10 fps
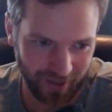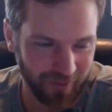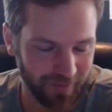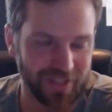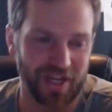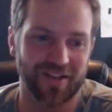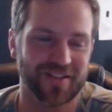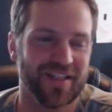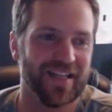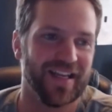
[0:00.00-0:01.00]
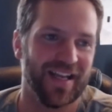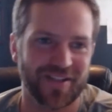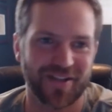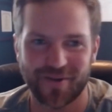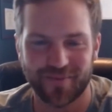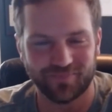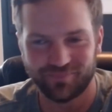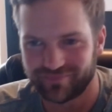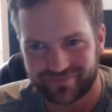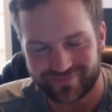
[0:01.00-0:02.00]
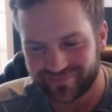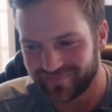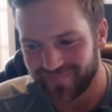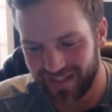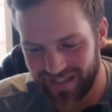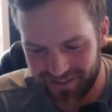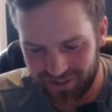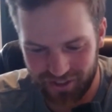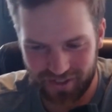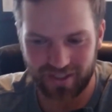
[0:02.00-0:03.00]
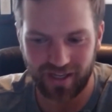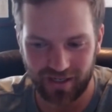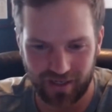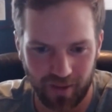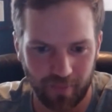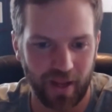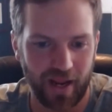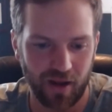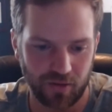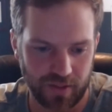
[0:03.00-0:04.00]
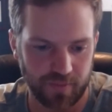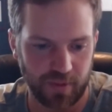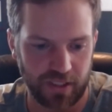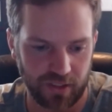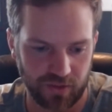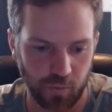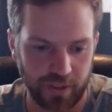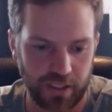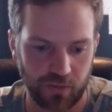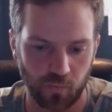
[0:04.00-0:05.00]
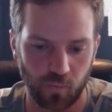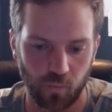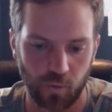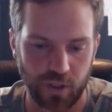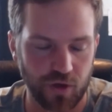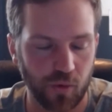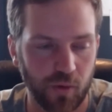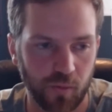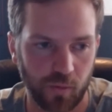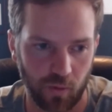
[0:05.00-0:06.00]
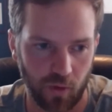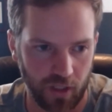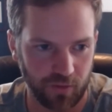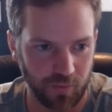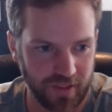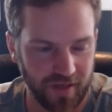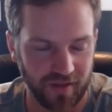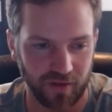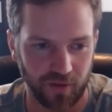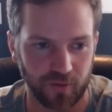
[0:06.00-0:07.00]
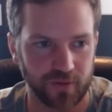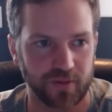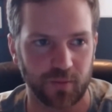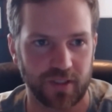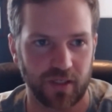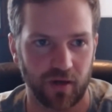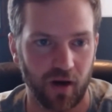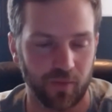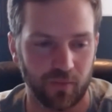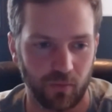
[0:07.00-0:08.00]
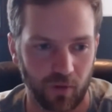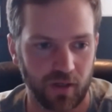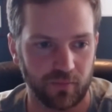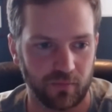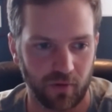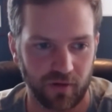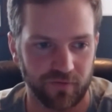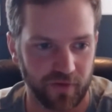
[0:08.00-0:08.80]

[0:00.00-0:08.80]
home, a beach house. And so it just kind of compounds because we knew what we wanted. We set the goals and we said, all right, we're gonna